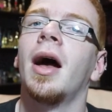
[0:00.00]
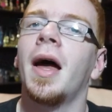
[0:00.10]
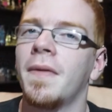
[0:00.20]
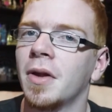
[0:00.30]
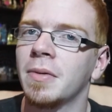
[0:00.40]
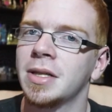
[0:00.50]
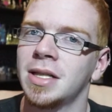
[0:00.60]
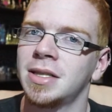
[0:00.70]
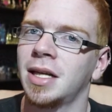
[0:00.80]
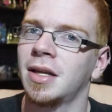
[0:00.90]
And the only reason
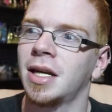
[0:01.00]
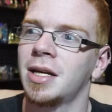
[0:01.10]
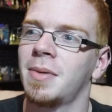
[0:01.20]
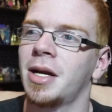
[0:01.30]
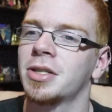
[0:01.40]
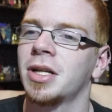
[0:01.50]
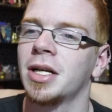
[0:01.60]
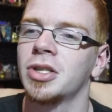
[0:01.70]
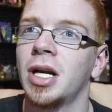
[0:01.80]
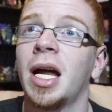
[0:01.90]
I say the Nicki Minaj
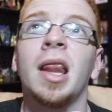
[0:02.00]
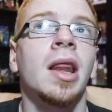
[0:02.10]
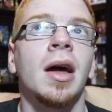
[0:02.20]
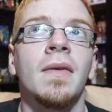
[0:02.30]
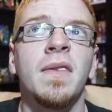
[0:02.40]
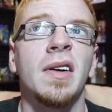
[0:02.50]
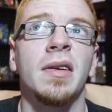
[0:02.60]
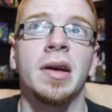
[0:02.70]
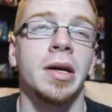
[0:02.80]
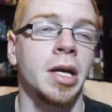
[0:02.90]
collection, I love,
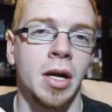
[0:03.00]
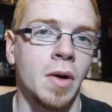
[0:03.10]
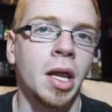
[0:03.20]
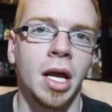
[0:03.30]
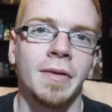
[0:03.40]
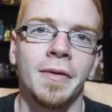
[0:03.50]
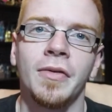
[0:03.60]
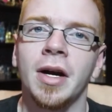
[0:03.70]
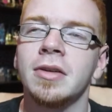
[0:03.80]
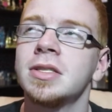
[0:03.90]
you know, a lot of her
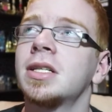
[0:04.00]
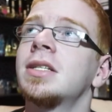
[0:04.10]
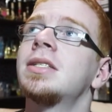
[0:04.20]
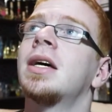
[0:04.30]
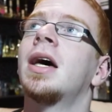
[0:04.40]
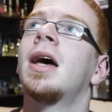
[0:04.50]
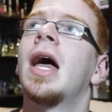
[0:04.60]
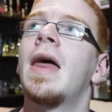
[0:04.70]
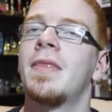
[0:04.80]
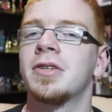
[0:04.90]
fragrances,
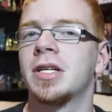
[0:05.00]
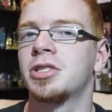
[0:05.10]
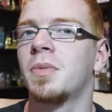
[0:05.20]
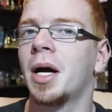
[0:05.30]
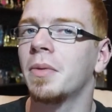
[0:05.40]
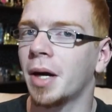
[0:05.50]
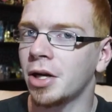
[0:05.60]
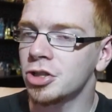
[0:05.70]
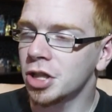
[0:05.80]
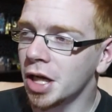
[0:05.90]
and there's such a wide
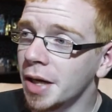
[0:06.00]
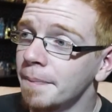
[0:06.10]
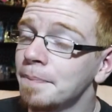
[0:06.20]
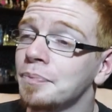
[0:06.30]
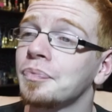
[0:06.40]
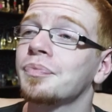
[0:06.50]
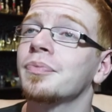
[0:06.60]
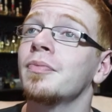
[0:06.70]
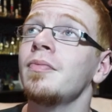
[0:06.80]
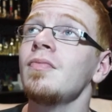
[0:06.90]
range to them
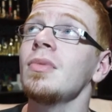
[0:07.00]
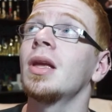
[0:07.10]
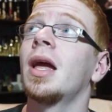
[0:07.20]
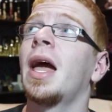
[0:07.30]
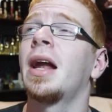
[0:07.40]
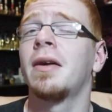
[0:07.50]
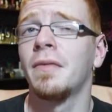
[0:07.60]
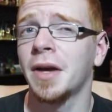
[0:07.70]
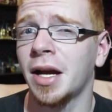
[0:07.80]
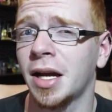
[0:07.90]
and I
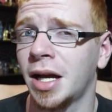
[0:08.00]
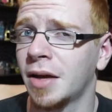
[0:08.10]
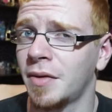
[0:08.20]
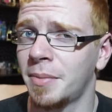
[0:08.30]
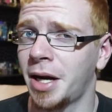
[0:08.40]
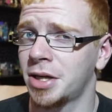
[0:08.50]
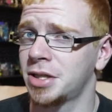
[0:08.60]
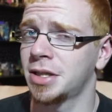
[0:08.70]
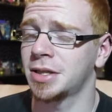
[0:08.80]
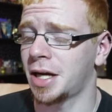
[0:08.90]
don't think I could give up
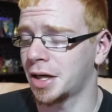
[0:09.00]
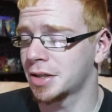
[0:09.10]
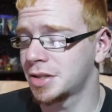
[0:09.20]
Minajesty Exotic.